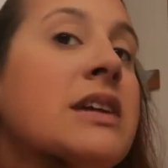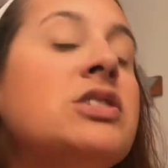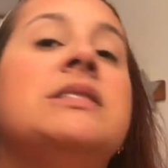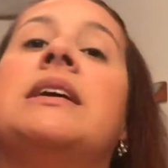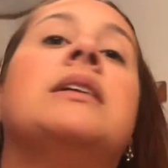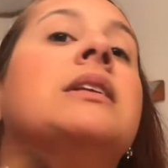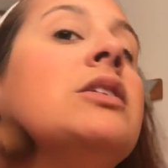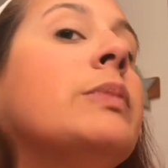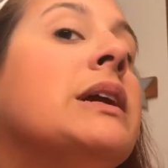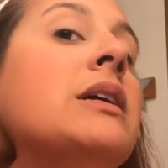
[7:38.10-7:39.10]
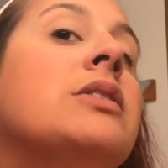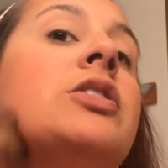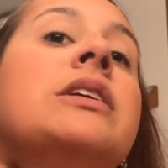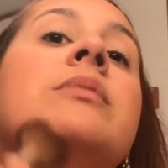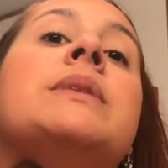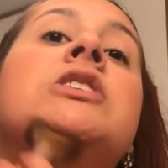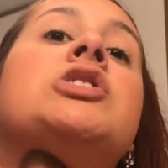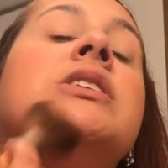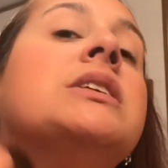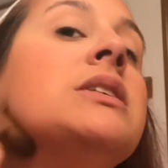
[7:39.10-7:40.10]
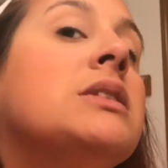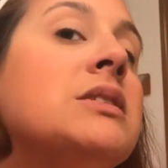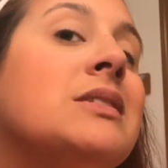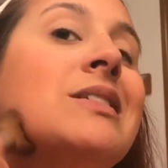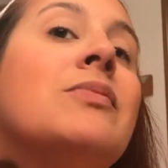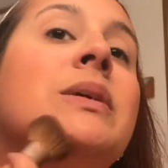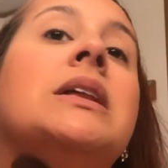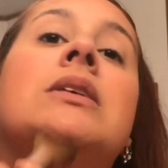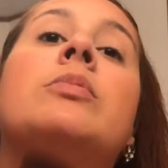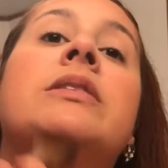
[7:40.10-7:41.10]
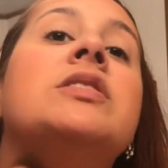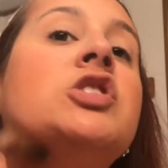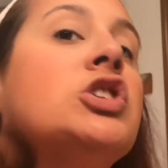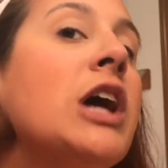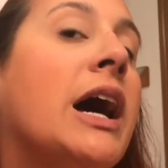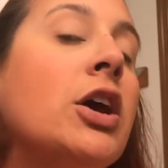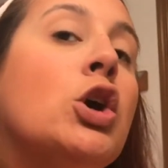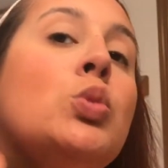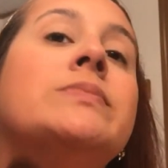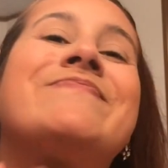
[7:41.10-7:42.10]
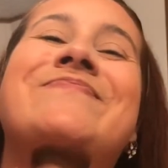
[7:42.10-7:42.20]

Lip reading: I just take a little bit underneath my chin to give me a little bit of a shadow.